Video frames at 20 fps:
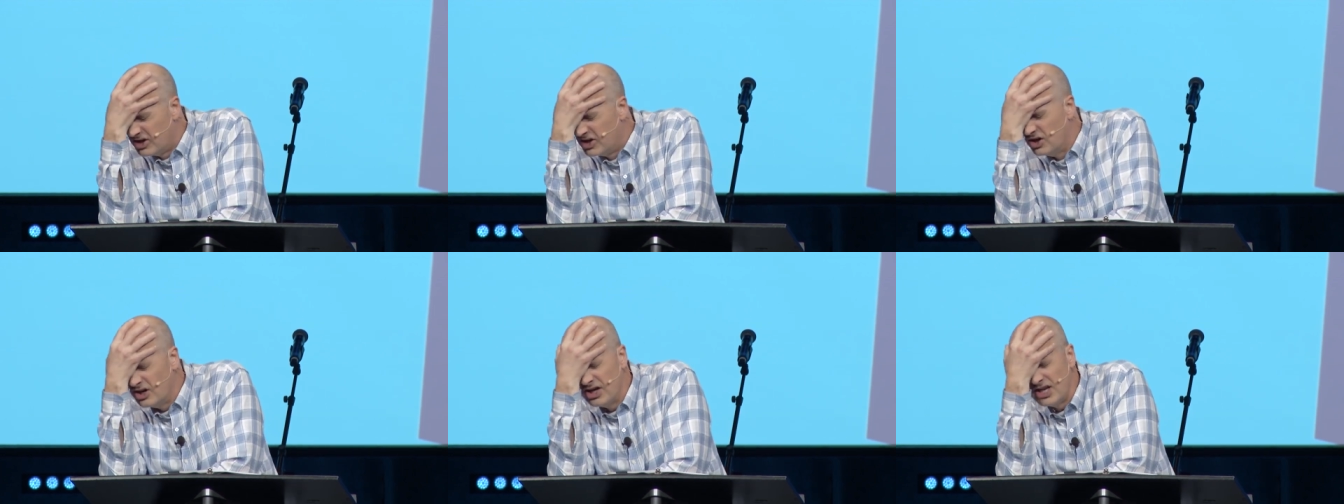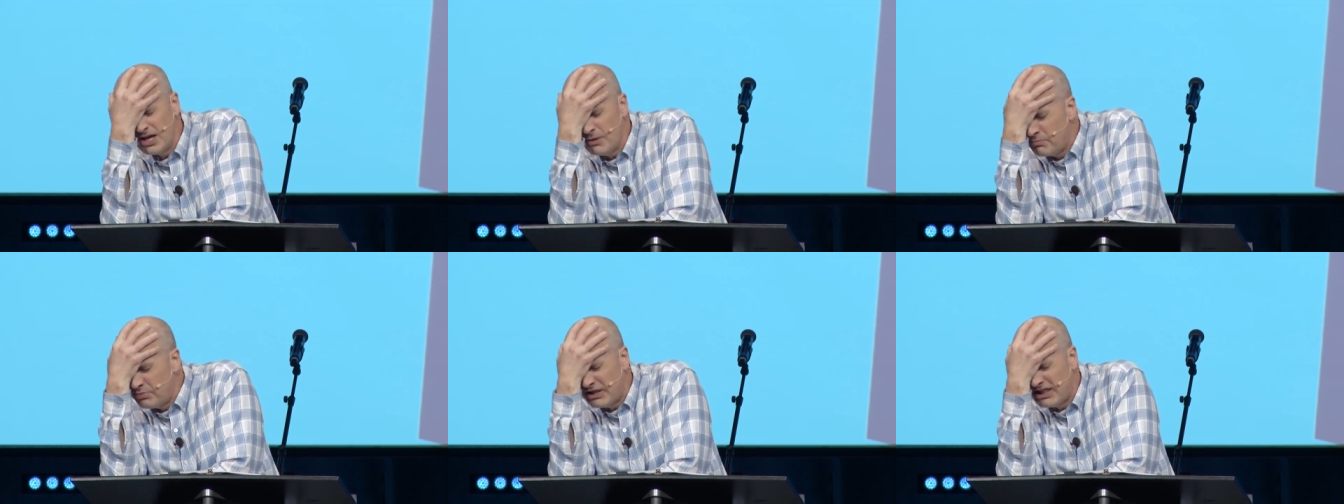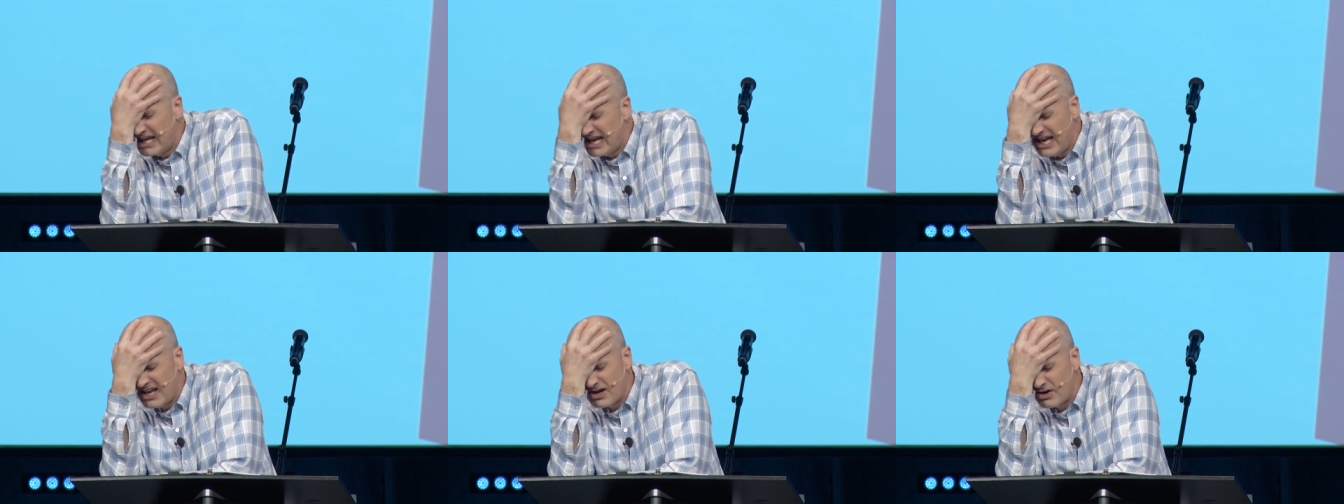good a
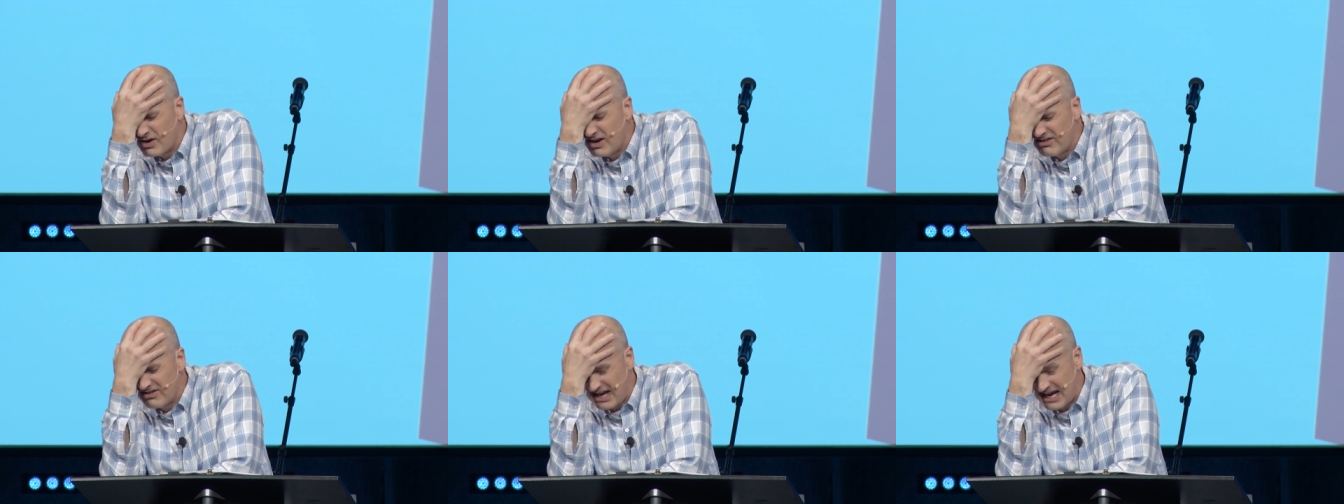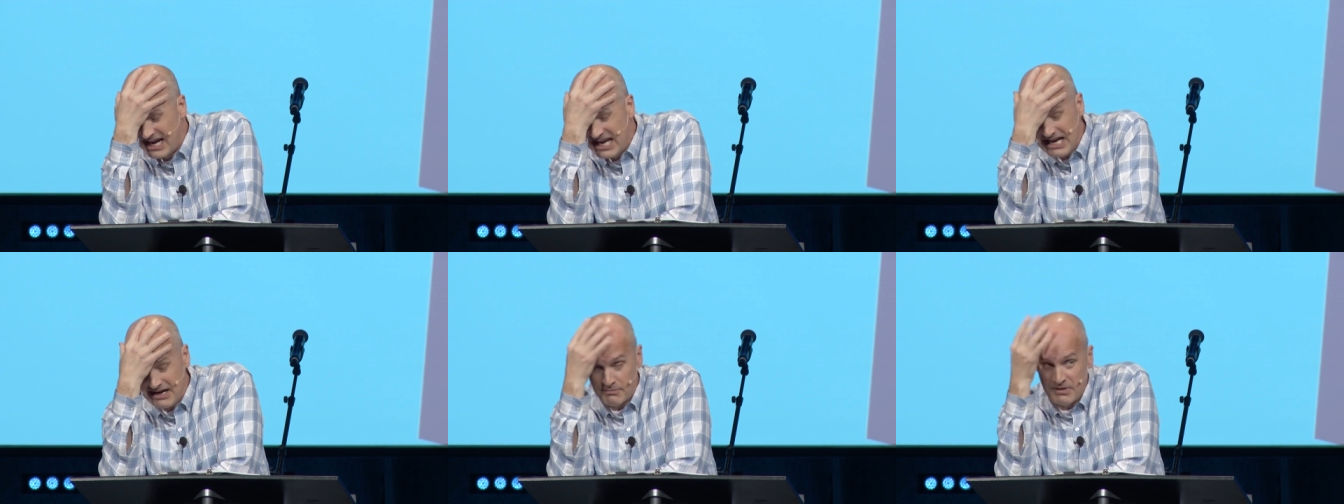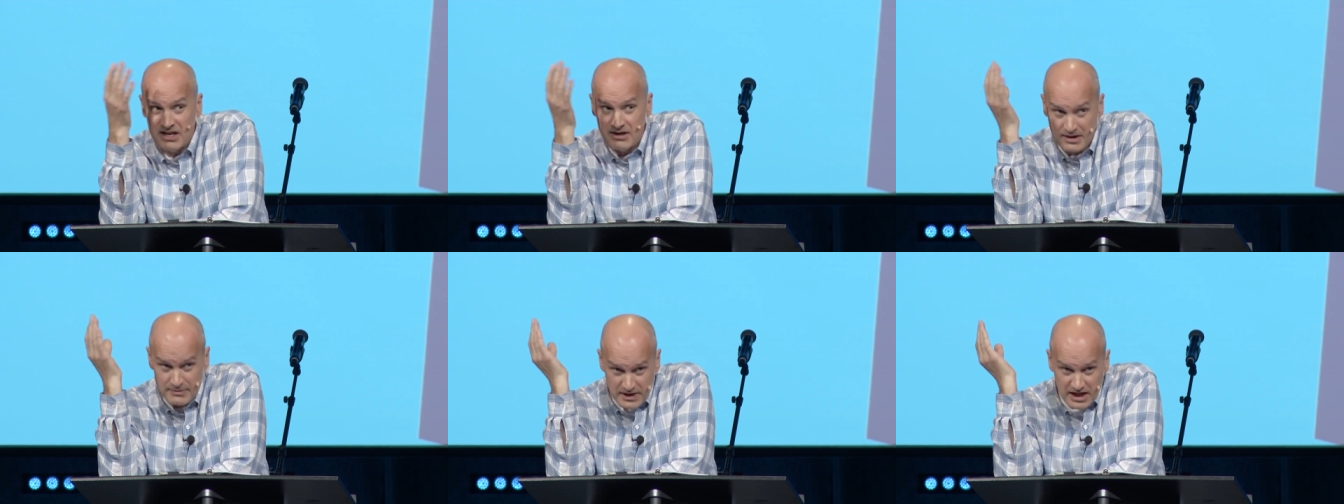planner as I am,
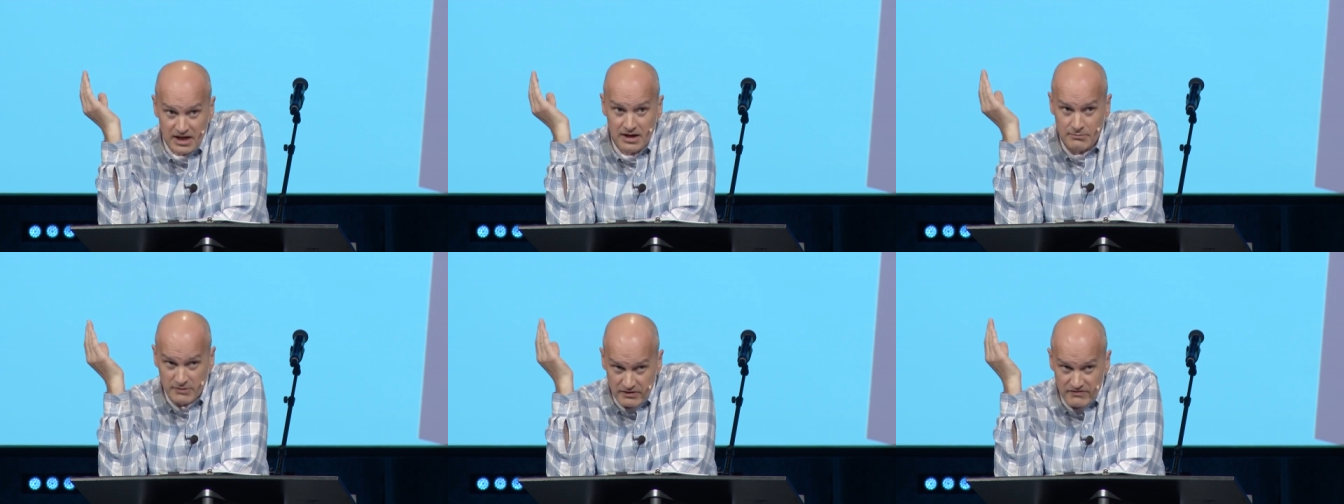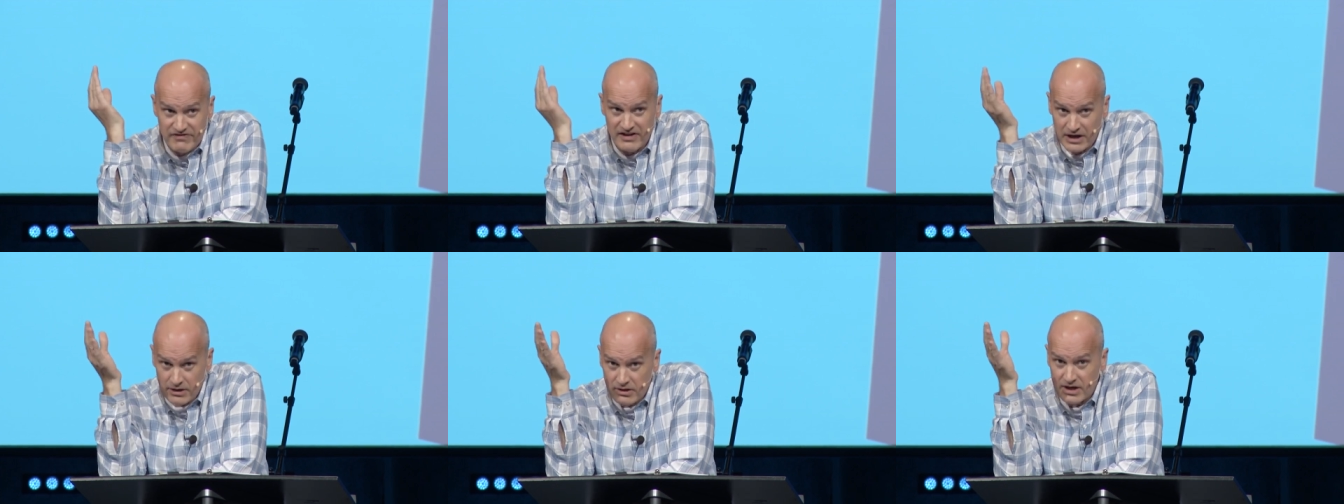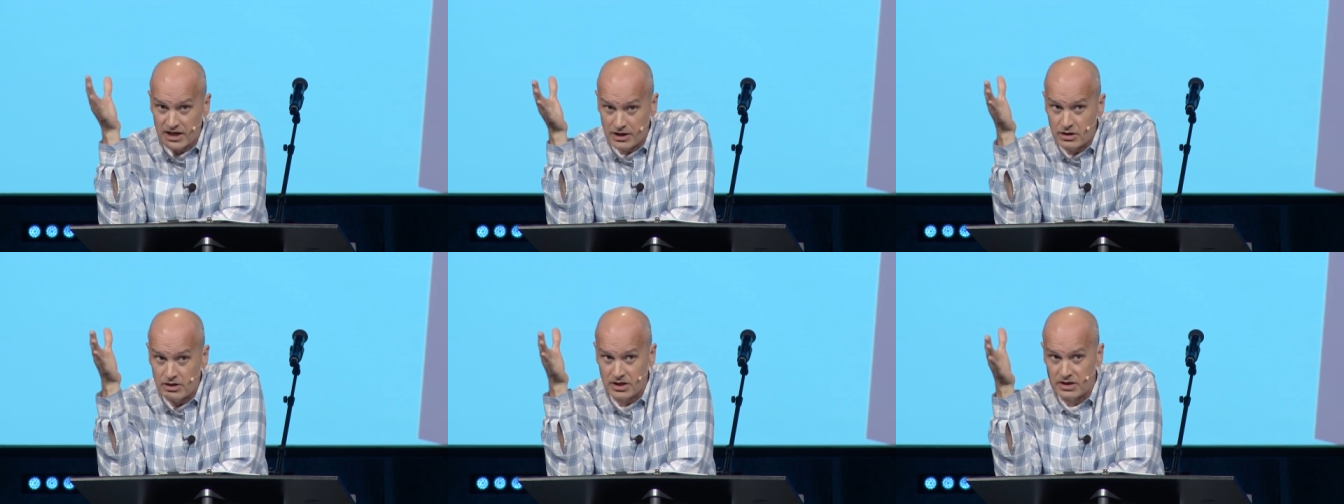and I am a very
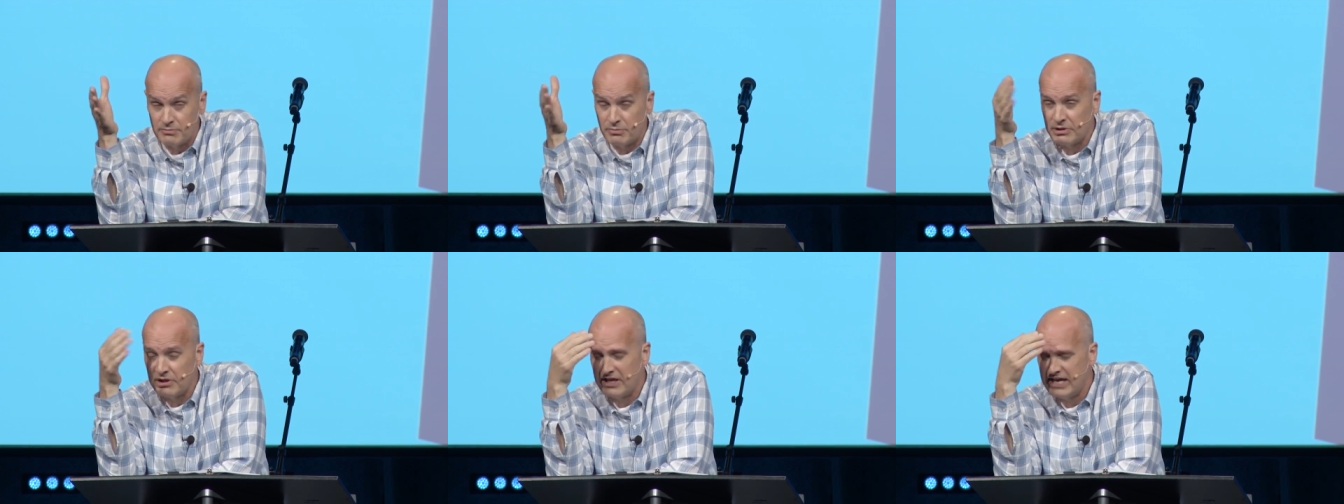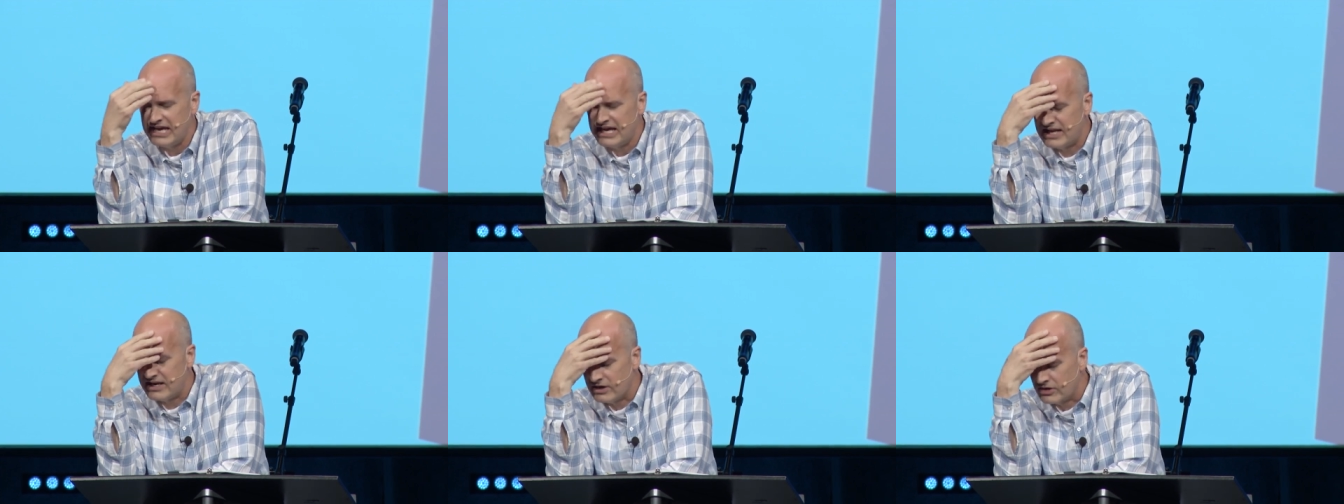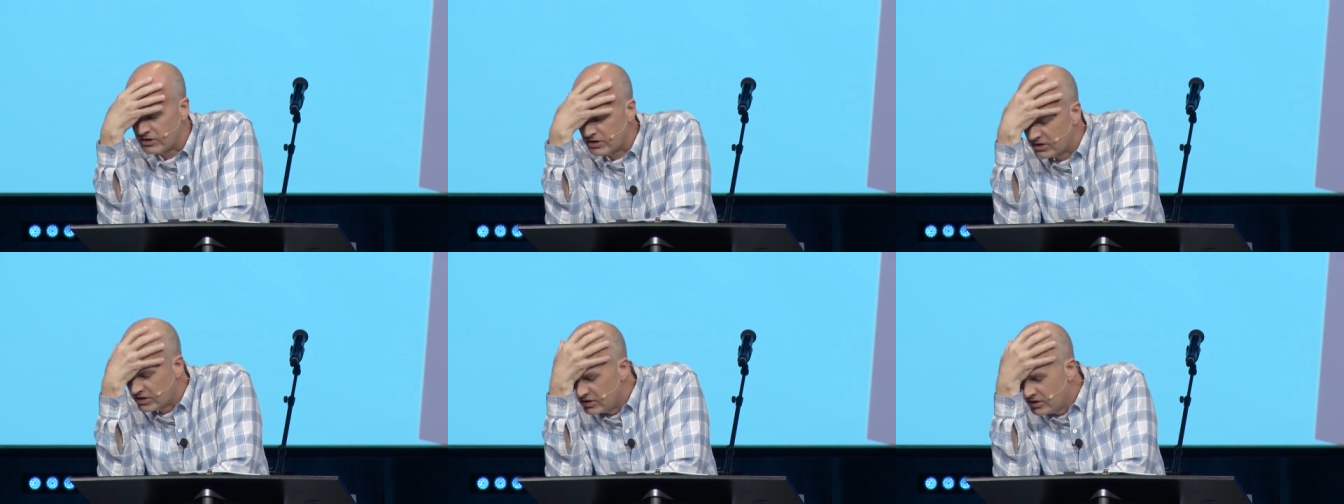good
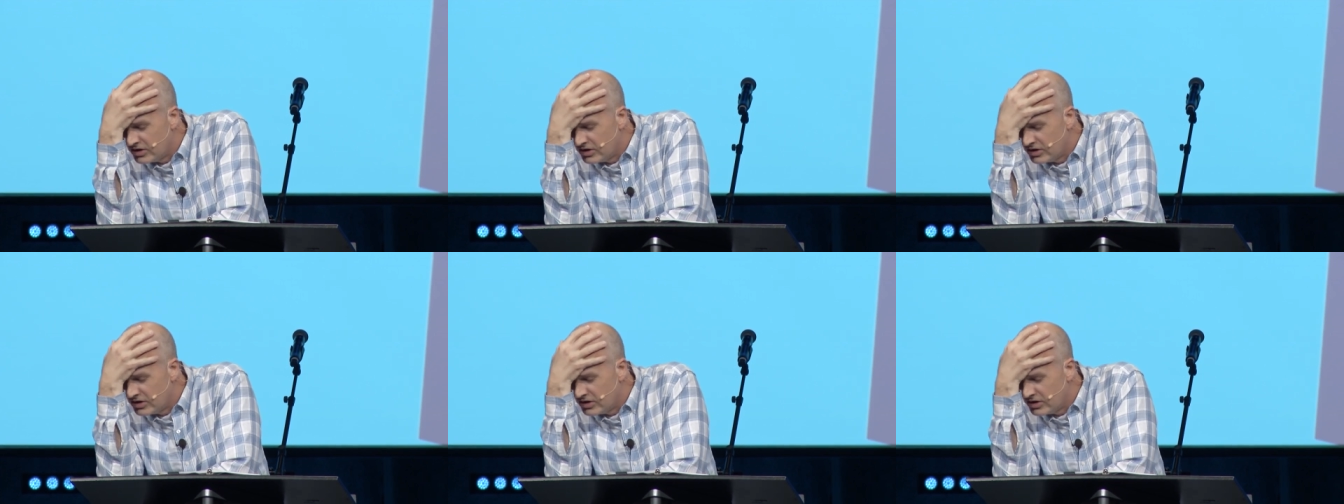planner,